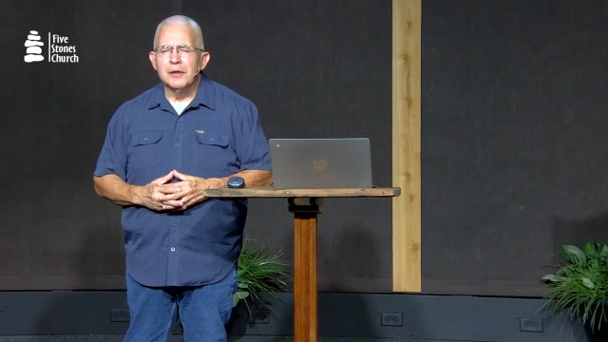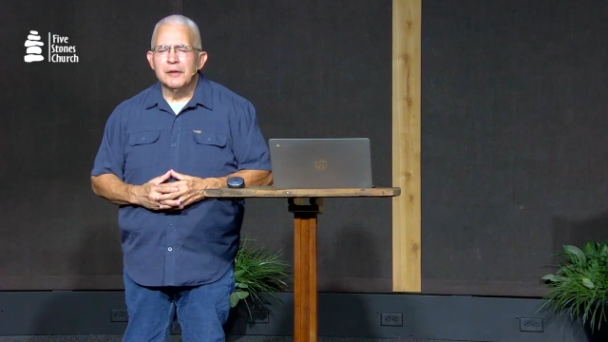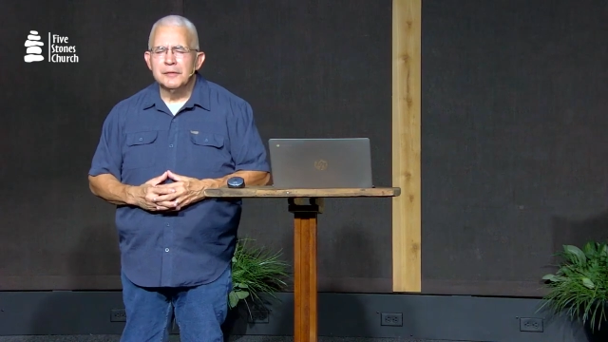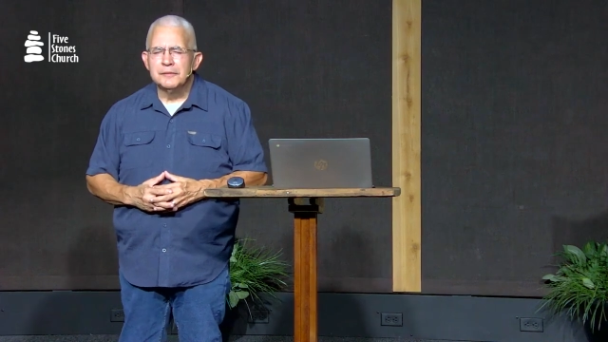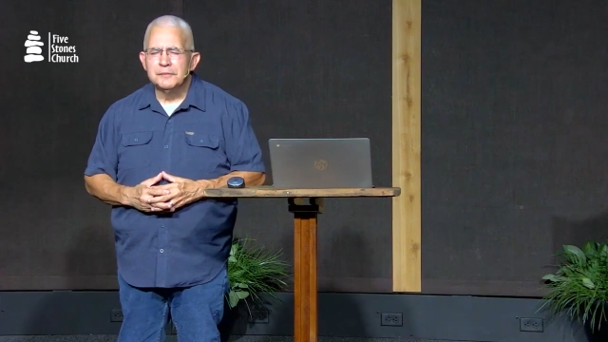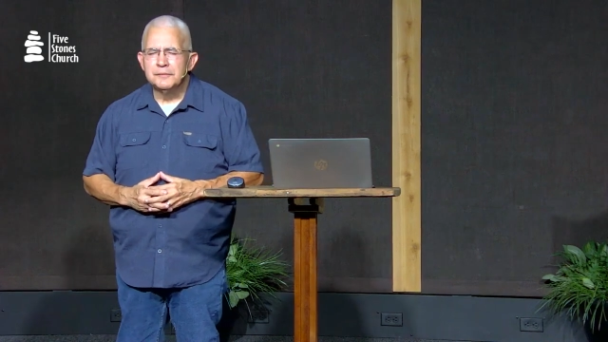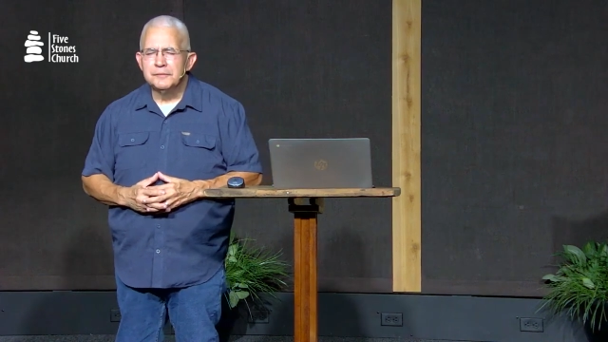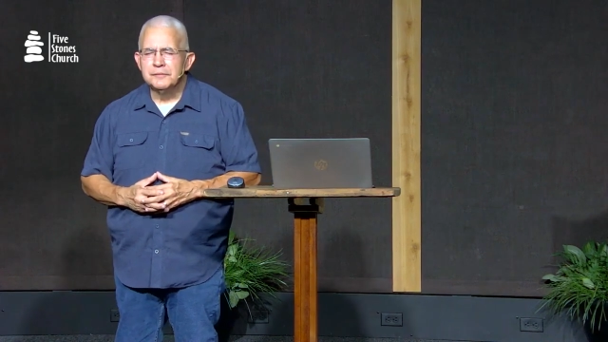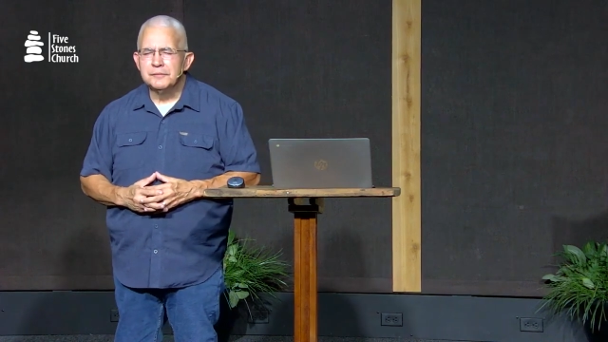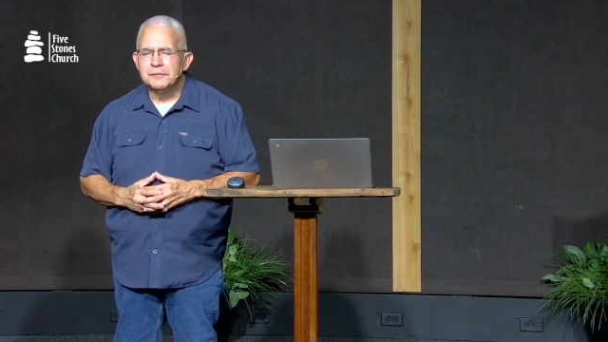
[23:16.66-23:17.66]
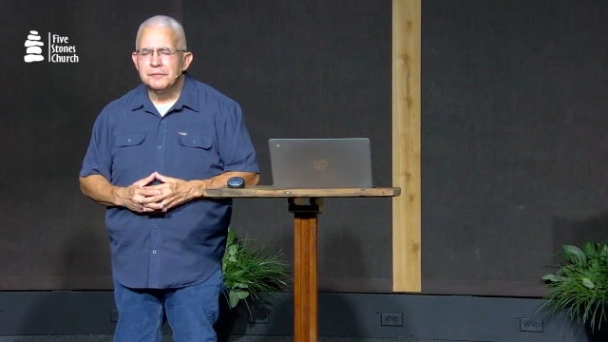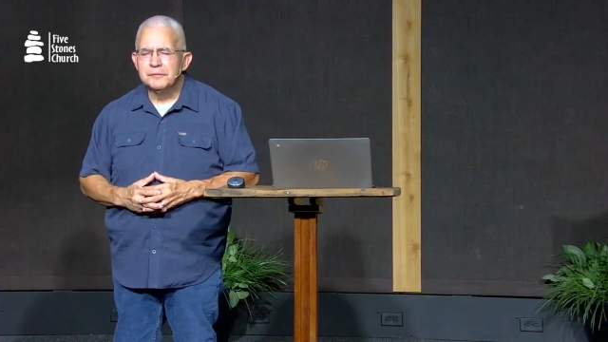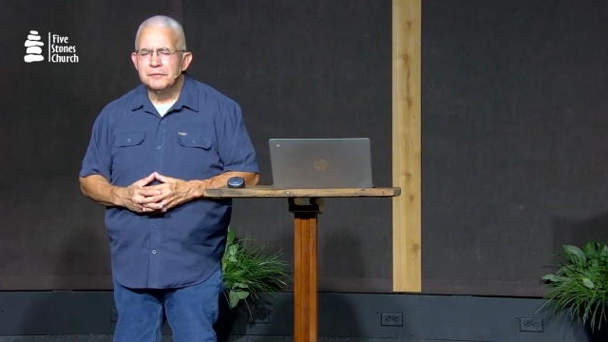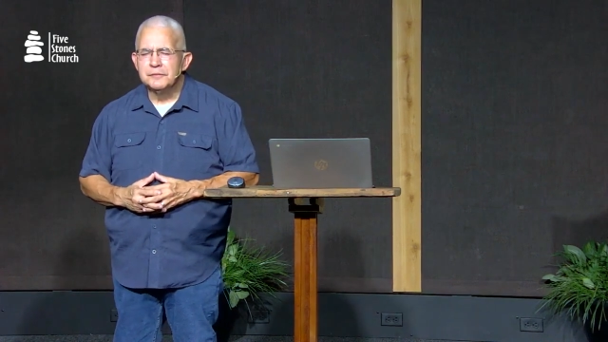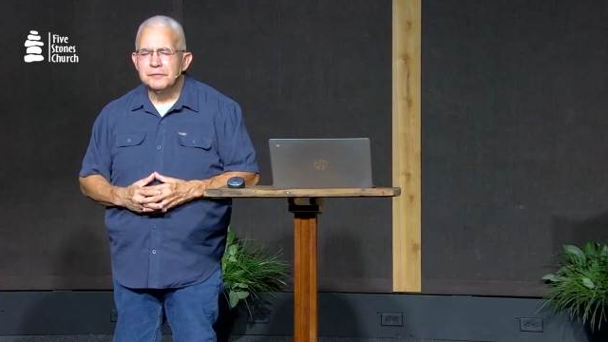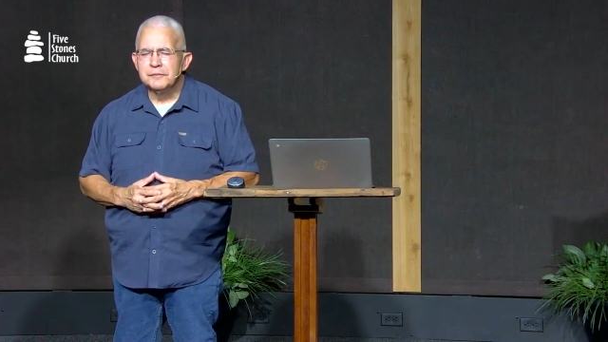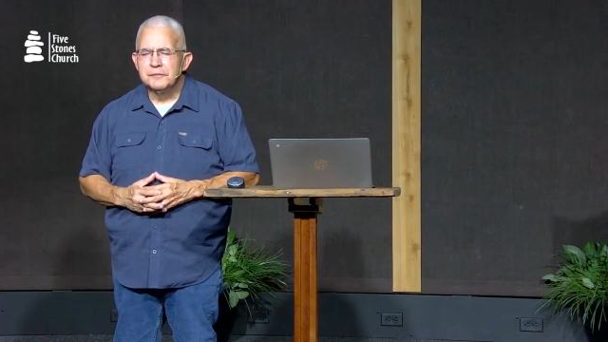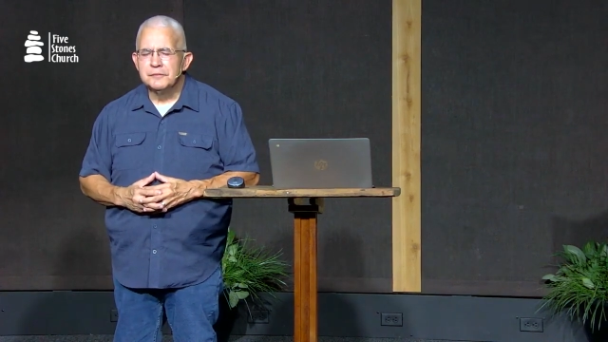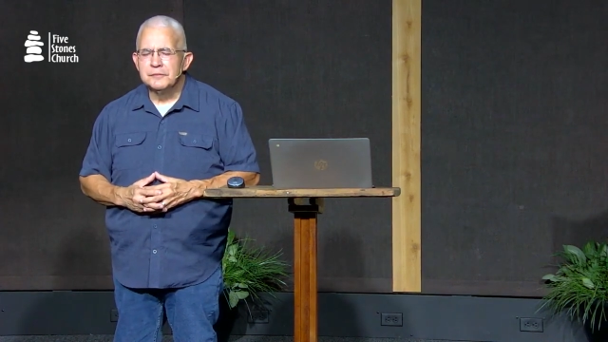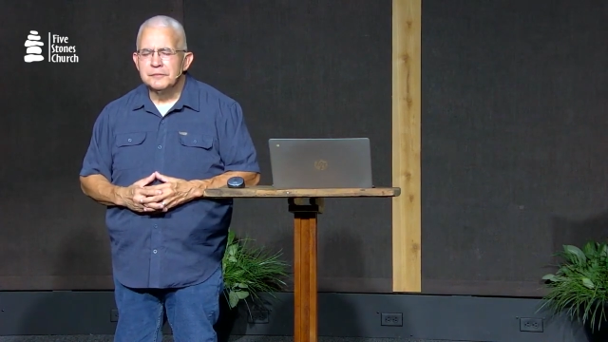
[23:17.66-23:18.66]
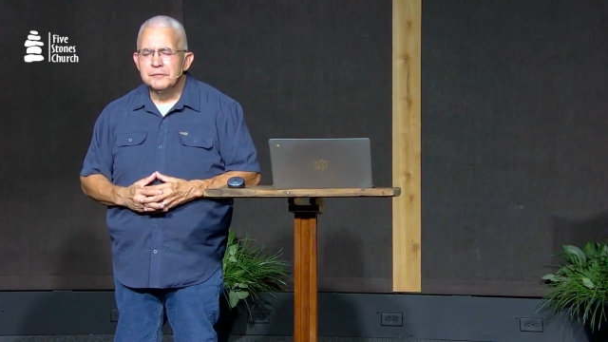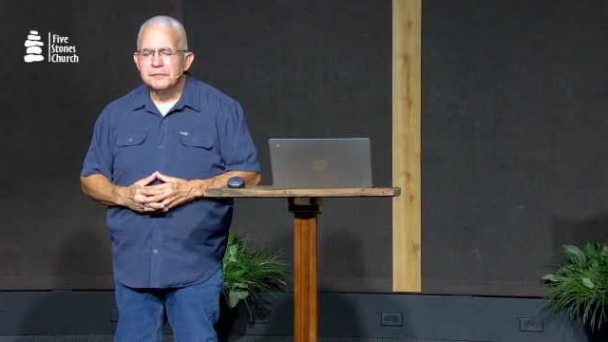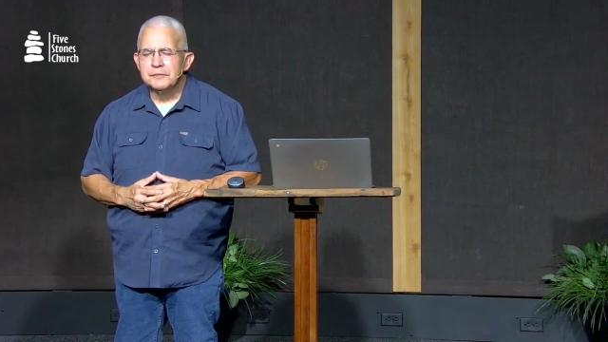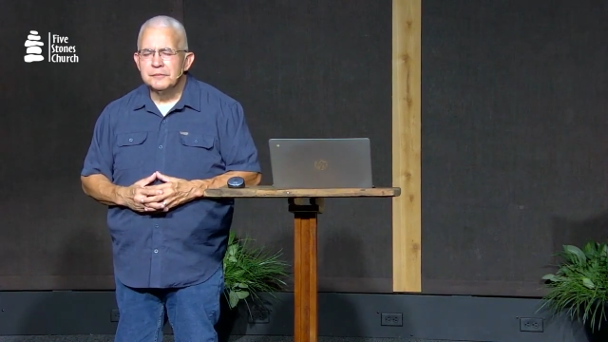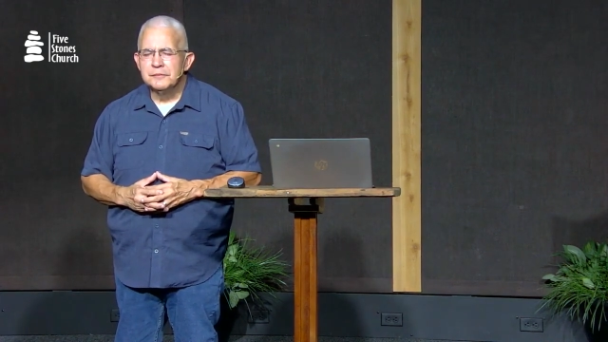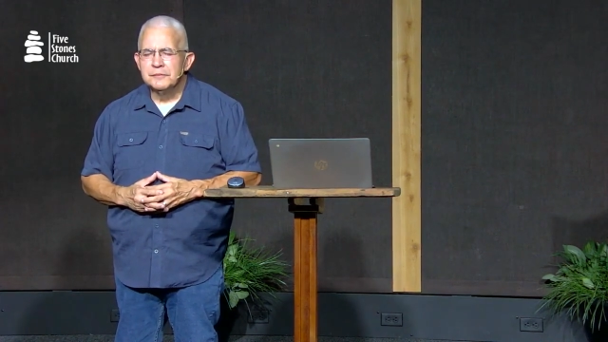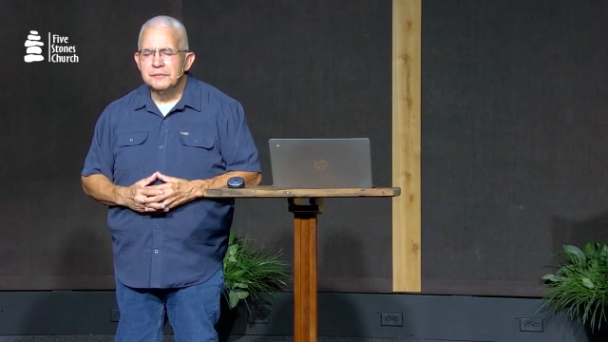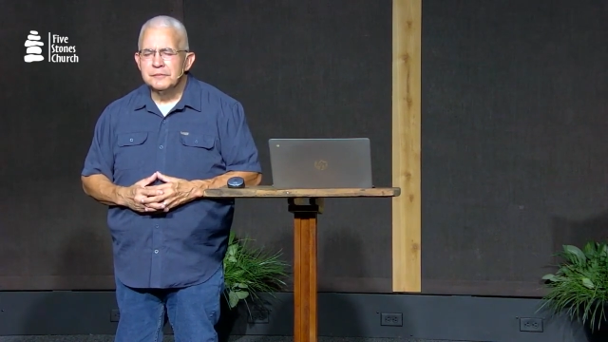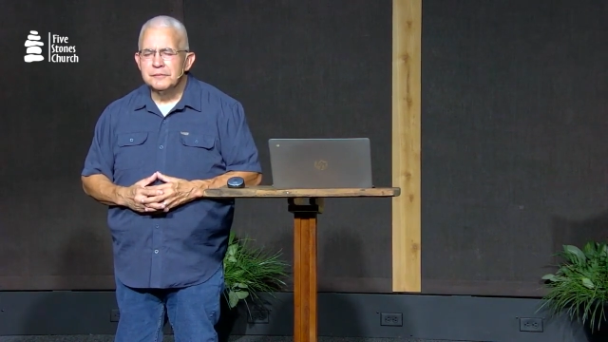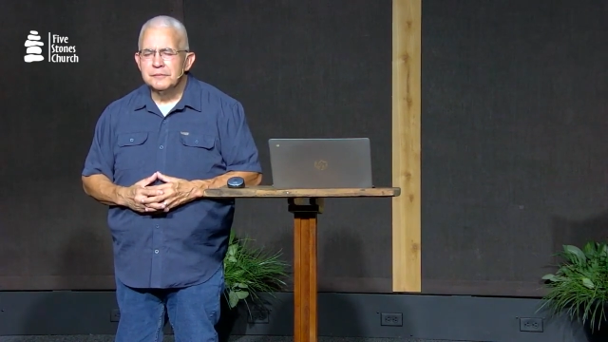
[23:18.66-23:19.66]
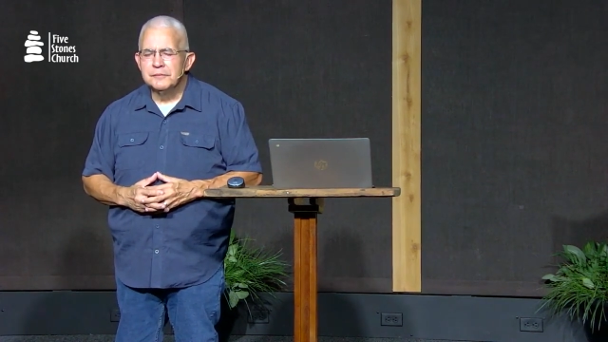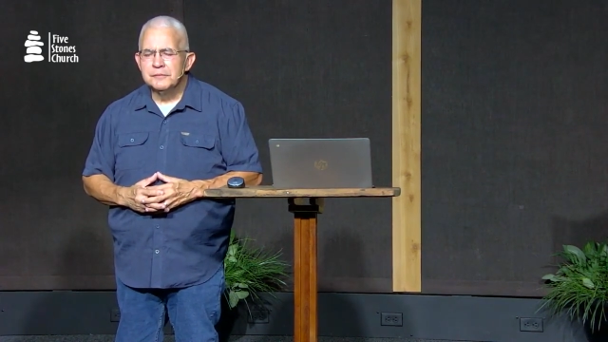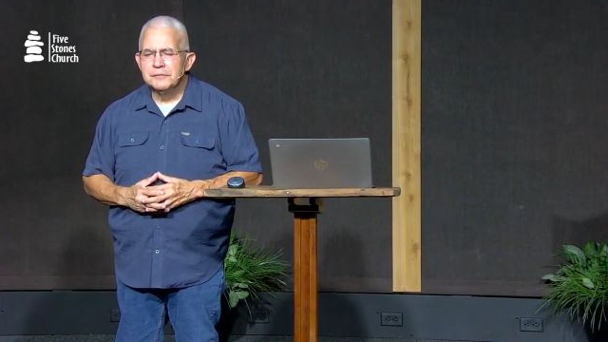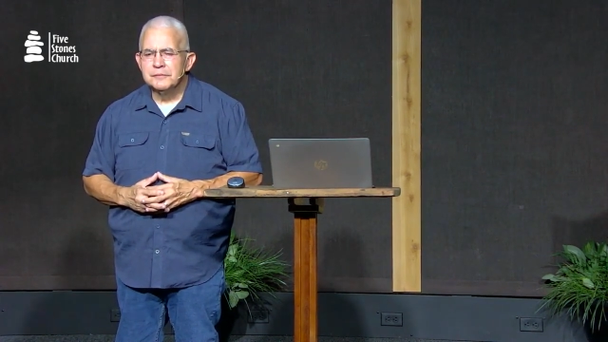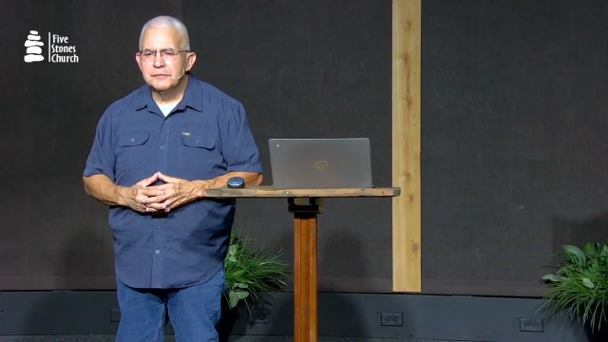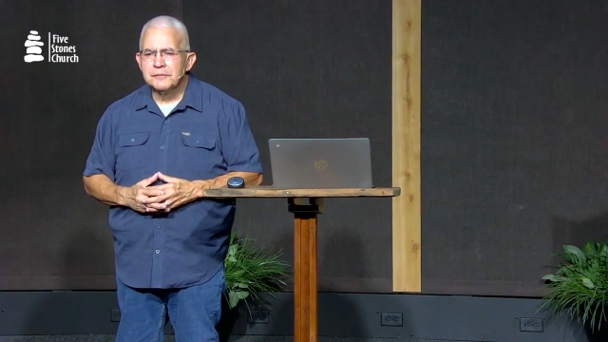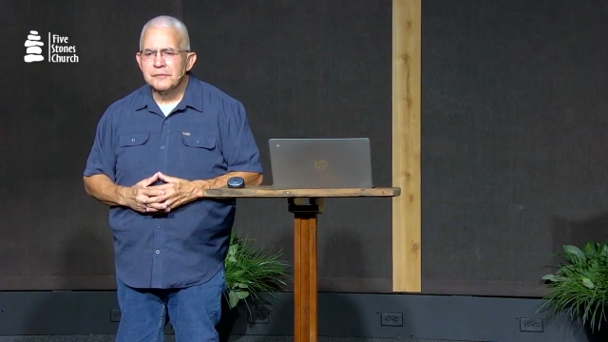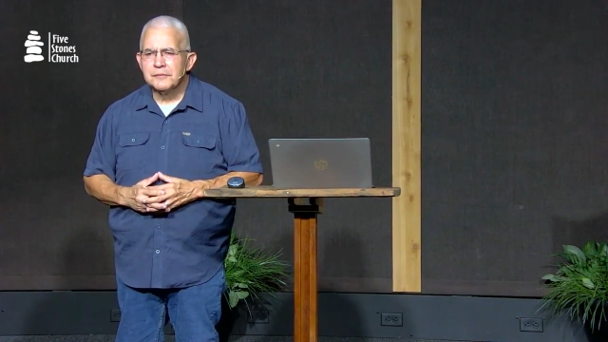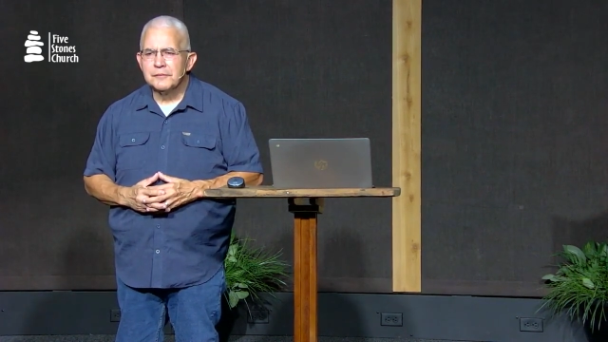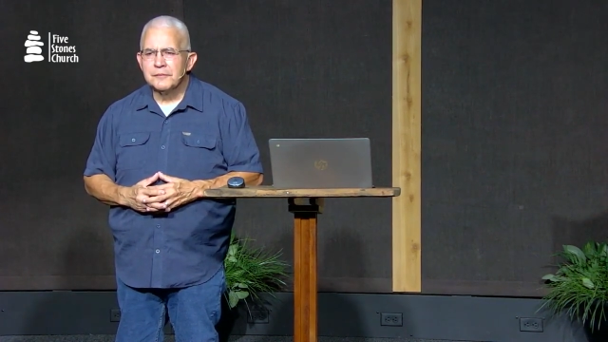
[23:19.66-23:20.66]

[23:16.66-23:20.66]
(silence)